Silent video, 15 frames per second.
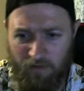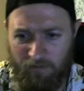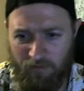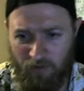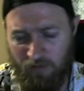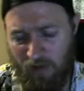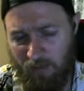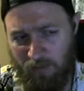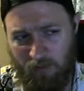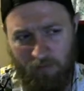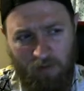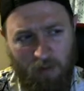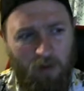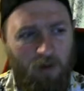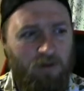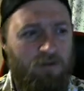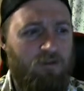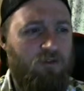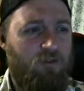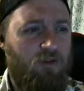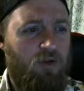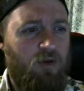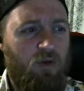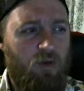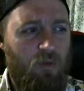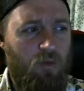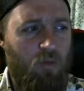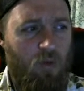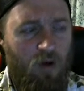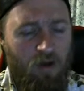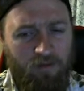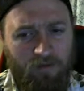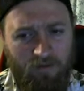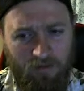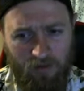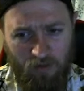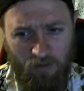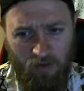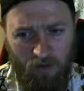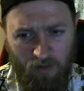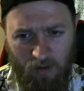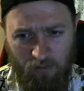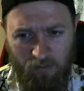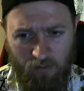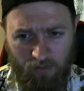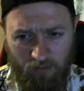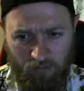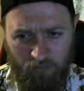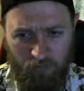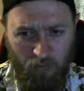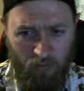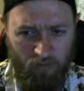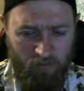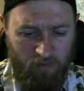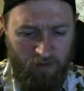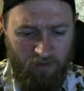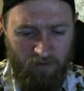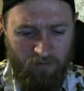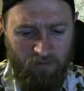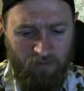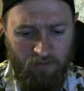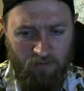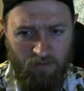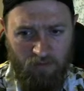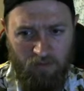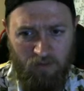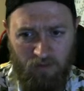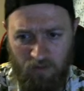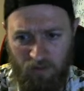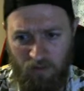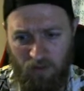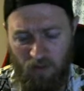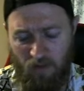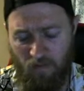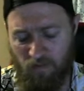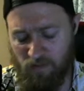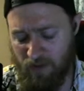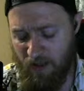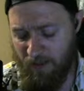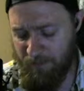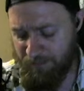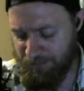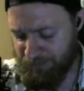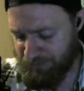For example, if I'm on 2, 1, 0, I would want the floor of this. Okay.